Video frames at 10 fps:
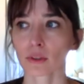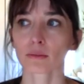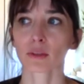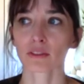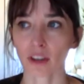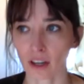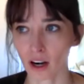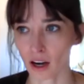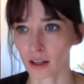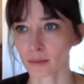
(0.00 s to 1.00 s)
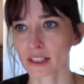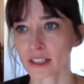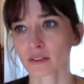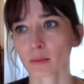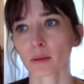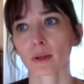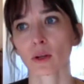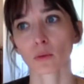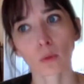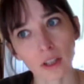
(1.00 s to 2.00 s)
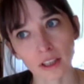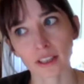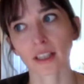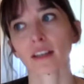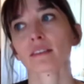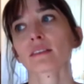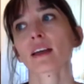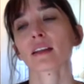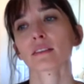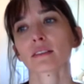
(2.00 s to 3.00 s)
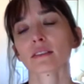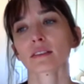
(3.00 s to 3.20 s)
be very hard on myself about my own work and